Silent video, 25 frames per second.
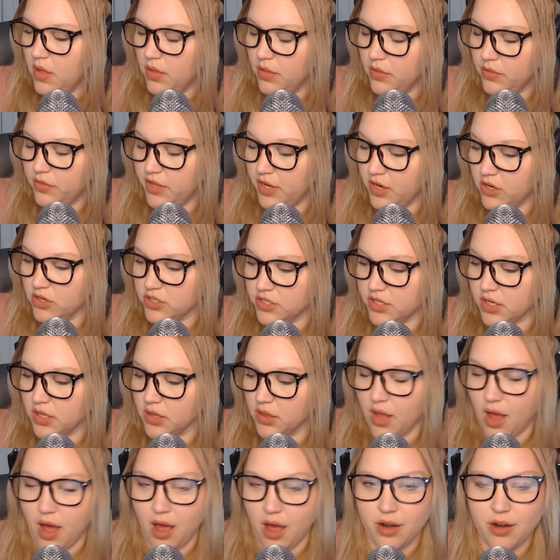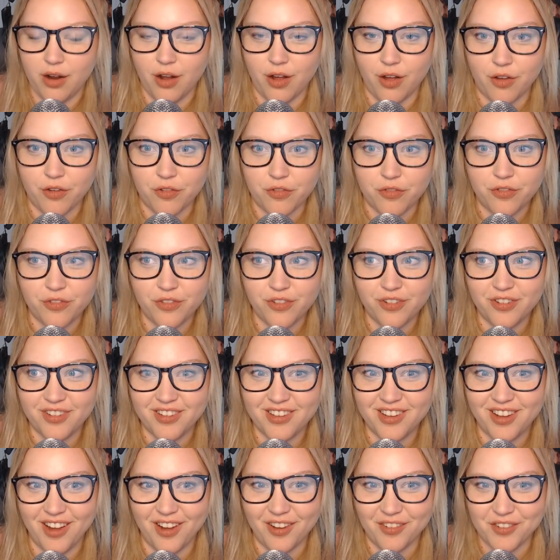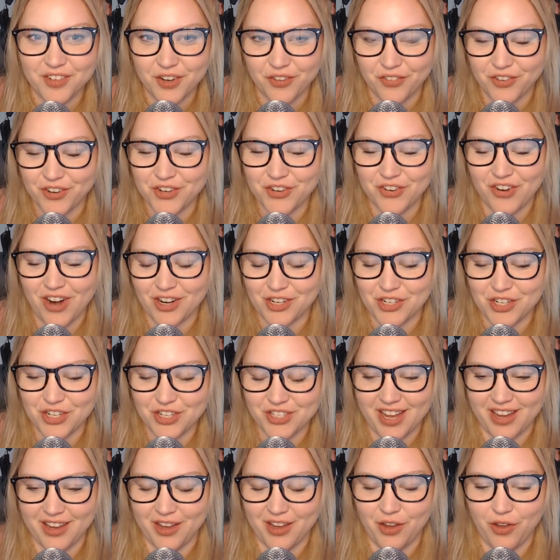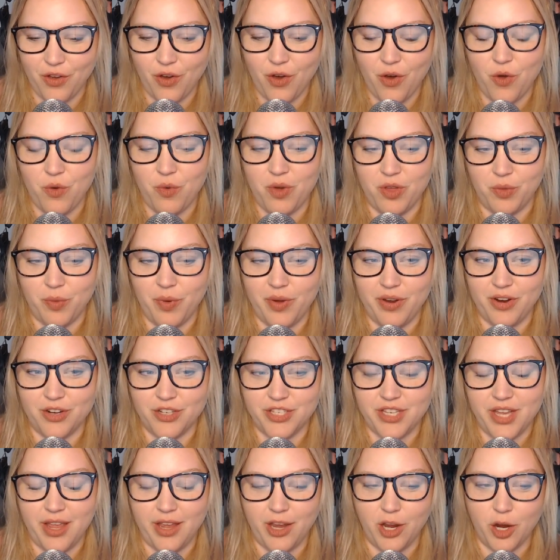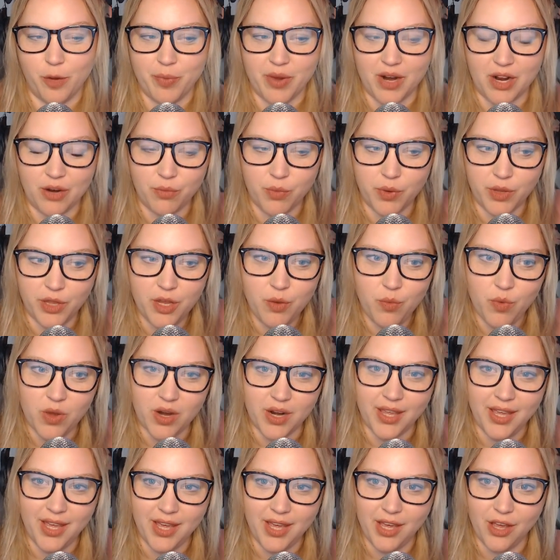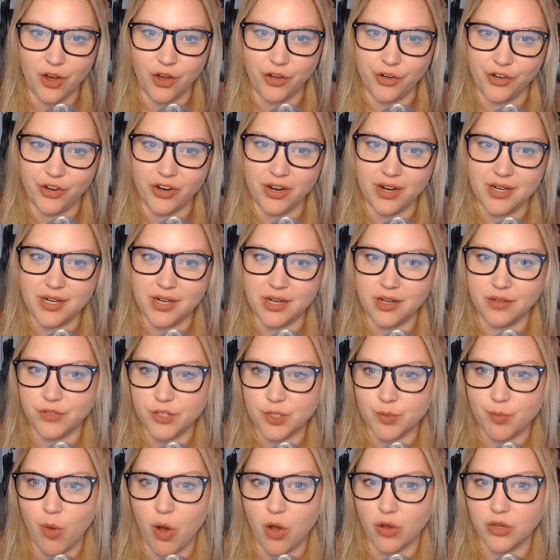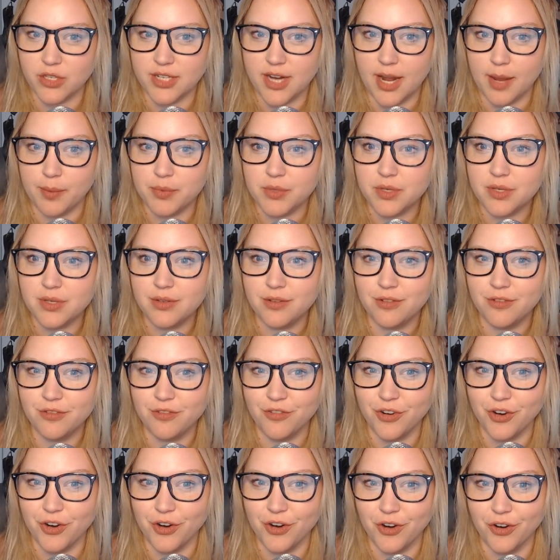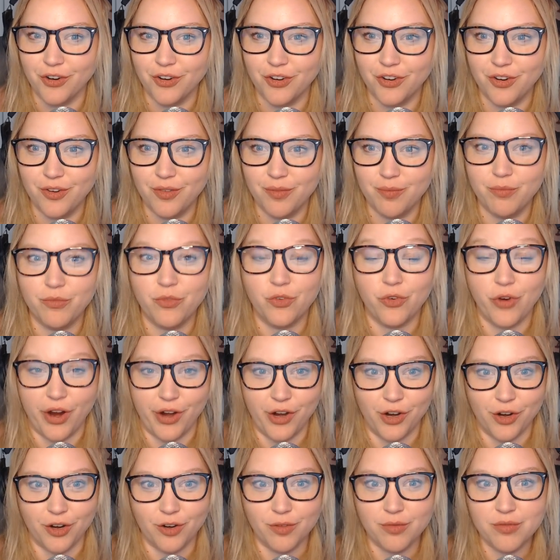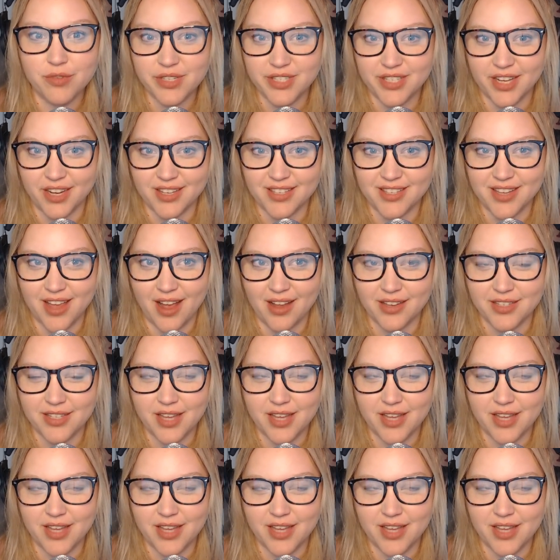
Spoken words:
There's a lot of different directions I can go with what you're saying here, but I really want to key on your idea of small steps for greater success.